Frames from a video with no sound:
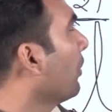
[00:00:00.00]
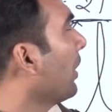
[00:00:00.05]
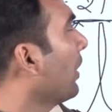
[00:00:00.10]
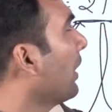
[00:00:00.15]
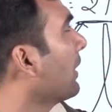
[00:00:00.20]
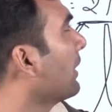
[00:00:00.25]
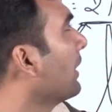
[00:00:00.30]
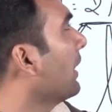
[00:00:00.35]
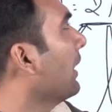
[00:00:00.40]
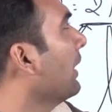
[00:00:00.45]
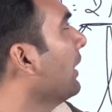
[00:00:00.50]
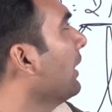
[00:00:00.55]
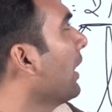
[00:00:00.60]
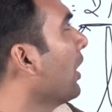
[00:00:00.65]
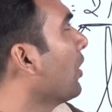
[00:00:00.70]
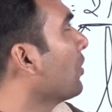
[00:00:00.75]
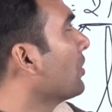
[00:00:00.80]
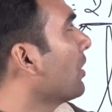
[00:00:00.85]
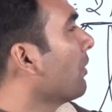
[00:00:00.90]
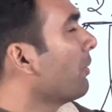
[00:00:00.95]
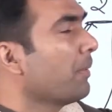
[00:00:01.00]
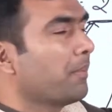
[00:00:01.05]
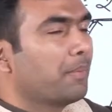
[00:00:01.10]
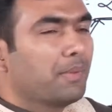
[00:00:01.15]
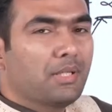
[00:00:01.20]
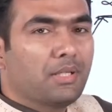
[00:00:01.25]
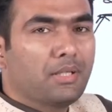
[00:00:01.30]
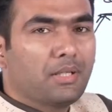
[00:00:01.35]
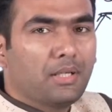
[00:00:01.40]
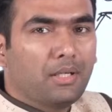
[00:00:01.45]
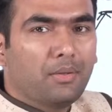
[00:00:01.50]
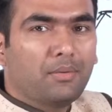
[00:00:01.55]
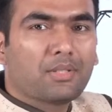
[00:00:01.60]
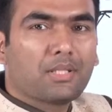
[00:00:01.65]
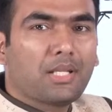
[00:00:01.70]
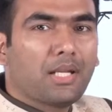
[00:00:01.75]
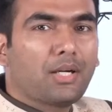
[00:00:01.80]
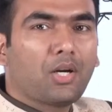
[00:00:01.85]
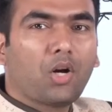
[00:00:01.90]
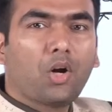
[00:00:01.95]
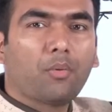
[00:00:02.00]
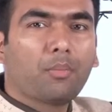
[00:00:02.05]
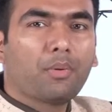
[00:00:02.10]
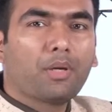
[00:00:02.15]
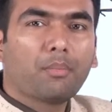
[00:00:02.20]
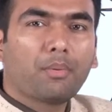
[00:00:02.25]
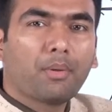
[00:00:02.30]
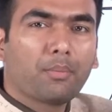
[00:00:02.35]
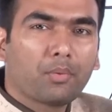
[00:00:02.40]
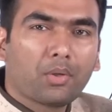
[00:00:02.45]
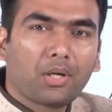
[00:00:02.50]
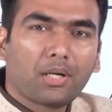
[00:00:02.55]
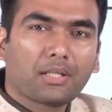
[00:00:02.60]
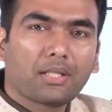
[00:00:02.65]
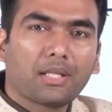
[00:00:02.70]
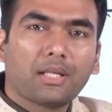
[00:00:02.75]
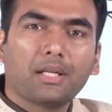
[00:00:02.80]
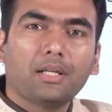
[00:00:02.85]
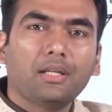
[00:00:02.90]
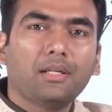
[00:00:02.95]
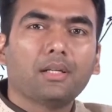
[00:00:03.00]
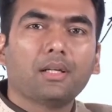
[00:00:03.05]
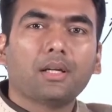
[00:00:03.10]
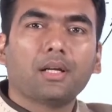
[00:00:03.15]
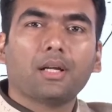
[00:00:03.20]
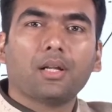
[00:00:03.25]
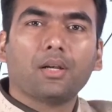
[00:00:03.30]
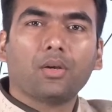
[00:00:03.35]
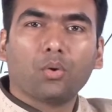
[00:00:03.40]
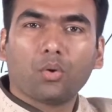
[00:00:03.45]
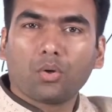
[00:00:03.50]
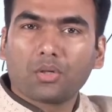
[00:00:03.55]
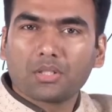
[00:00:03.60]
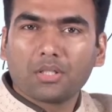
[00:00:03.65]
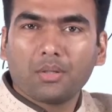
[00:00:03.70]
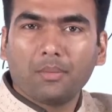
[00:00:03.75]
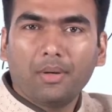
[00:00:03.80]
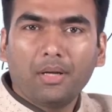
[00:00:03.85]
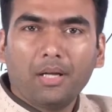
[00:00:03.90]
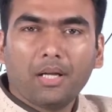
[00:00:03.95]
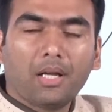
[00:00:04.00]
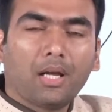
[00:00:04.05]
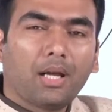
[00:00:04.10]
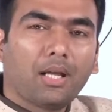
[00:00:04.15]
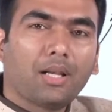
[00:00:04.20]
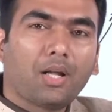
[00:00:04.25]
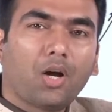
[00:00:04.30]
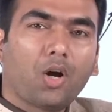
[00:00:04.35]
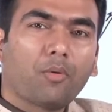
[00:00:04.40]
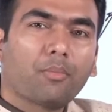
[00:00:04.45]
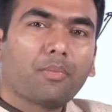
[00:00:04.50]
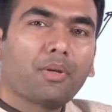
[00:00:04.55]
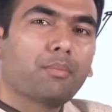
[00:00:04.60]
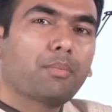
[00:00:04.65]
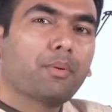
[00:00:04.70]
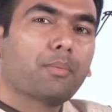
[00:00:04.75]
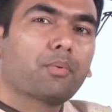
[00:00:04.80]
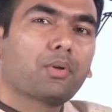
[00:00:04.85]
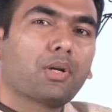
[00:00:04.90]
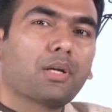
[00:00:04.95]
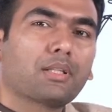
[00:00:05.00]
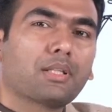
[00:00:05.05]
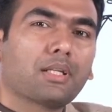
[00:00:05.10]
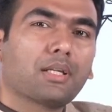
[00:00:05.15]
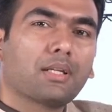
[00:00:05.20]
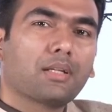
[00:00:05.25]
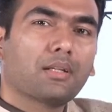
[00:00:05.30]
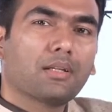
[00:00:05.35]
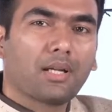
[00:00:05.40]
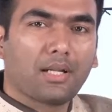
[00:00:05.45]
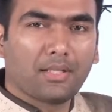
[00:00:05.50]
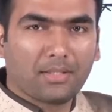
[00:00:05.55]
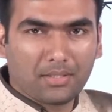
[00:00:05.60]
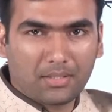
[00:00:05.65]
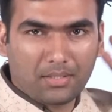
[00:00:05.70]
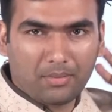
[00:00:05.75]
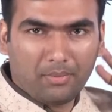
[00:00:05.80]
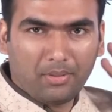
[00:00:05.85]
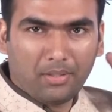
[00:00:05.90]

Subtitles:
are there in House of Representative, it's like how many people are there in Lok Sabha and how many people are there in Rajya Sabha.